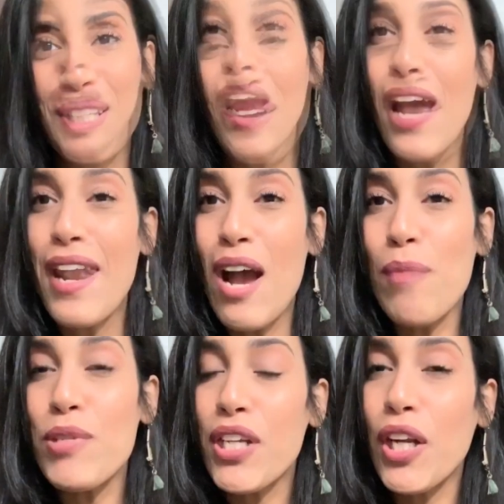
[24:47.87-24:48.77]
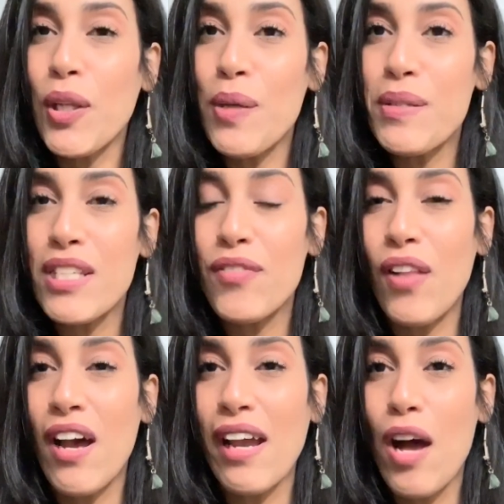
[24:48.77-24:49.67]
So yeah, now I'm just gonna close this
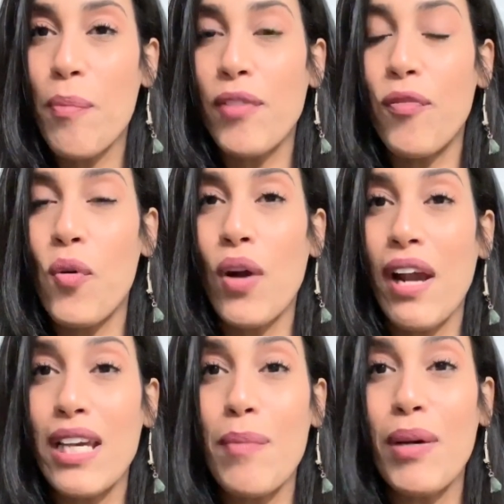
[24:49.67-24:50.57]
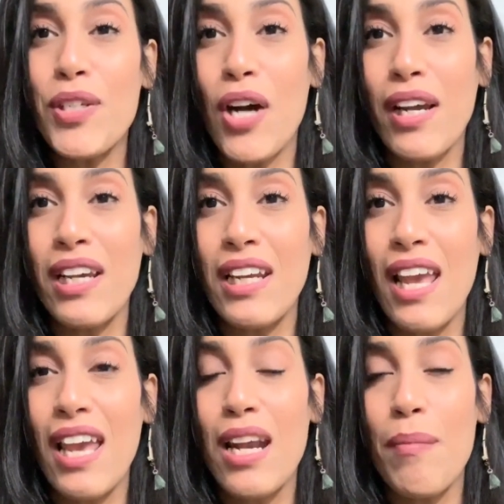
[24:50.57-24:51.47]
vlog out before I keep on talking
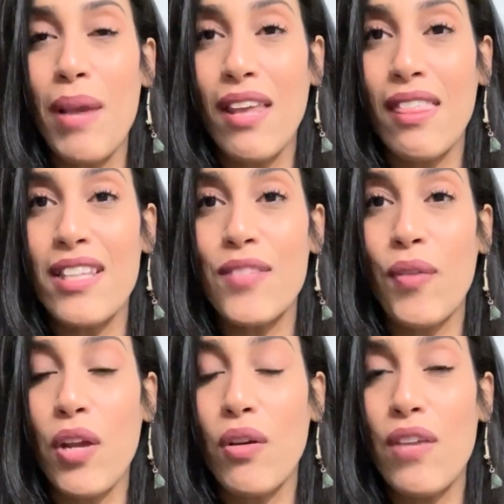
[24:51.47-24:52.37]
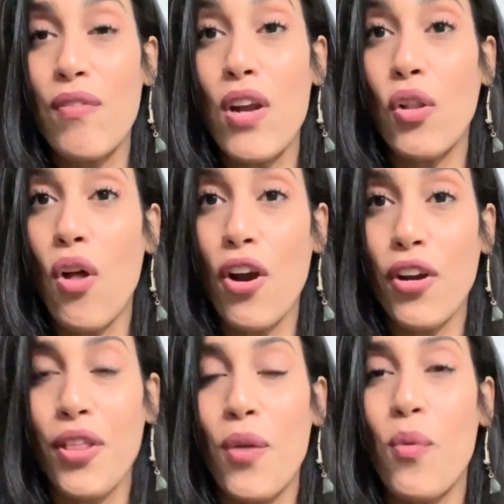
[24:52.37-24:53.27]
and make this video even
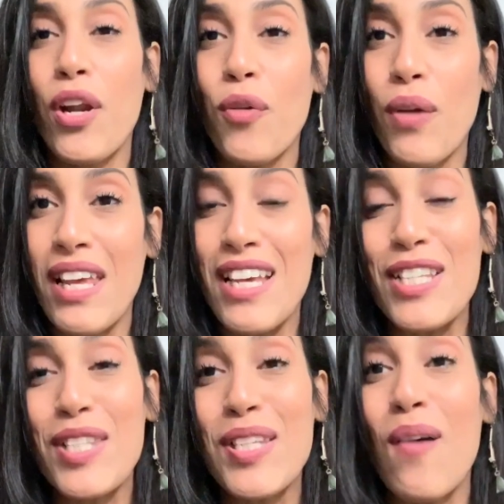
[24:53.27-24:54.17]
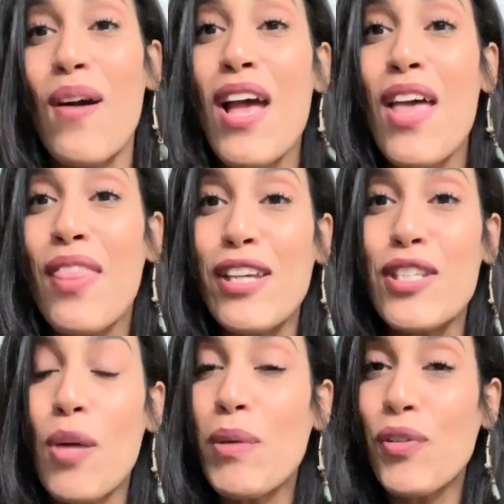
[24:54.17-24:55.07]
longer than what it already is. So thanks
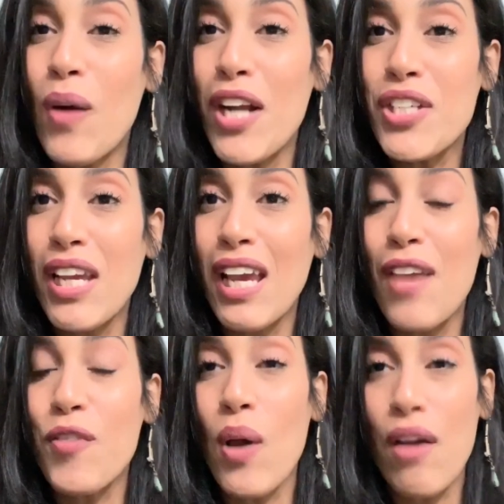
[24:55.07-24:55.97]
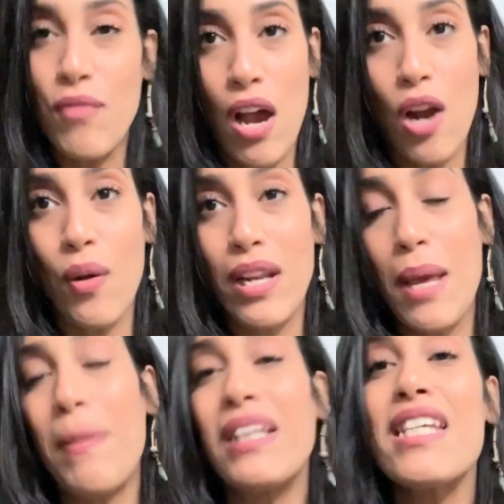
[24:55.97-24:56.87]
so much for watching. If you have not already,
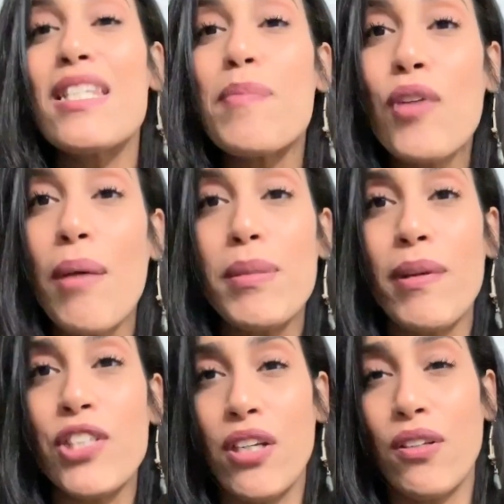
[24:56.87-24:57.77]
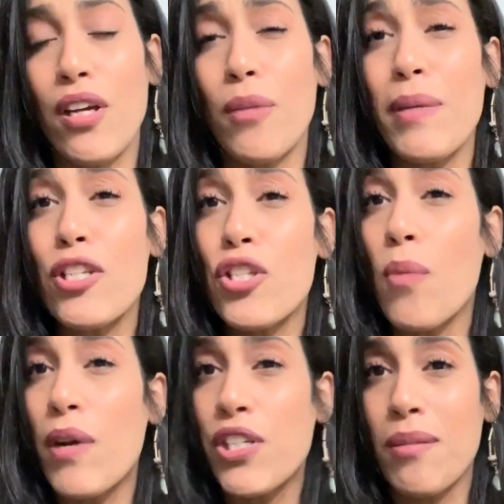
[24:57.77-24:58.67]
please subscribe to my channel. It'll mean so
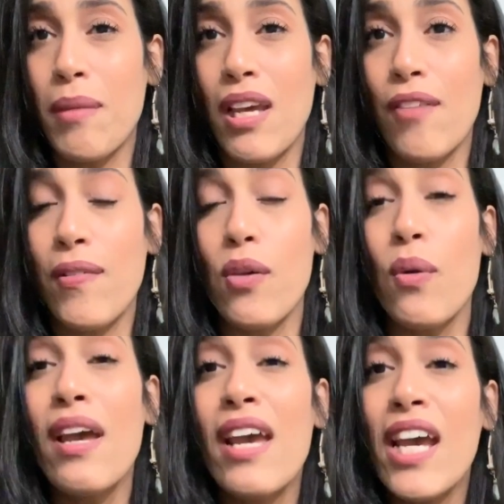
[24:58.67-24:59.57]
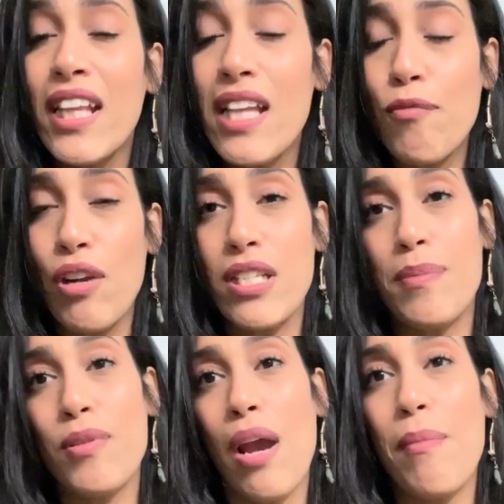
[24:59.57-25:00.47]
much to me if you hit that red
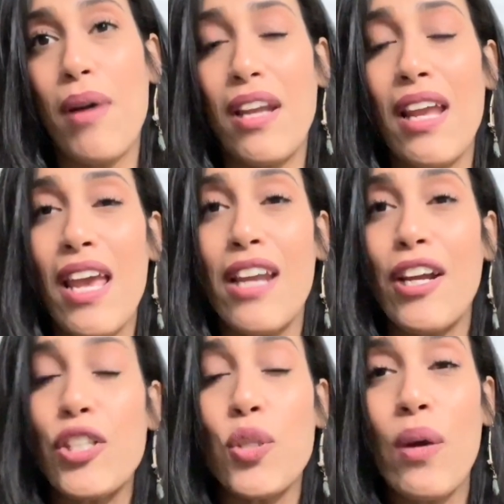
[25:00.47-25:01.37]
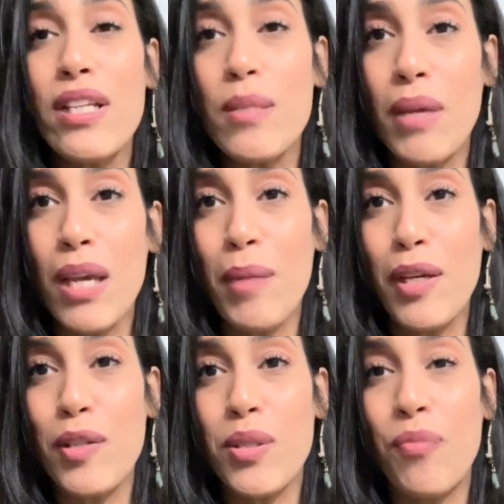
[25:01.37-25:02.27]
subscribe button and join me and my
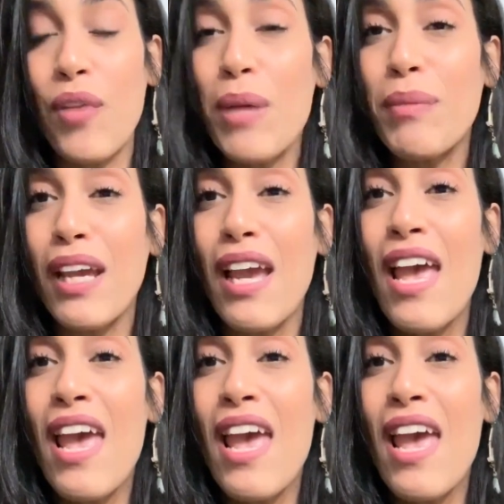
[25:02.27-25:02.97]
YouTube family.